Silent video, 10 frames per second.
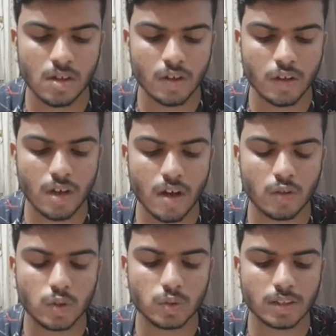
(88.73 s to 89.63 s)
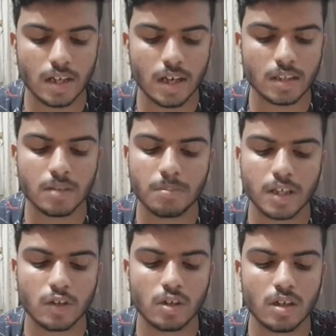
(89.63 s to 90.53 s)
You have to select the
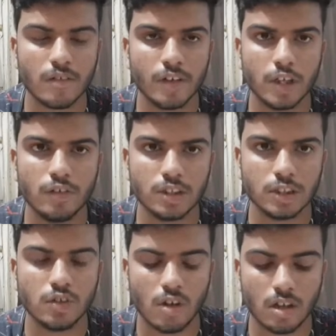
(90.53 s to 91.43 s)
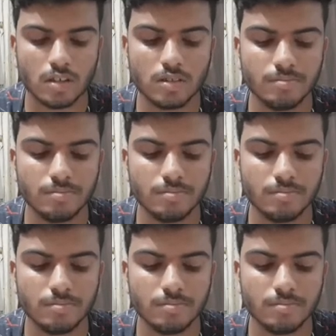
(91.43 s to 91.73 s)
particular video which you want.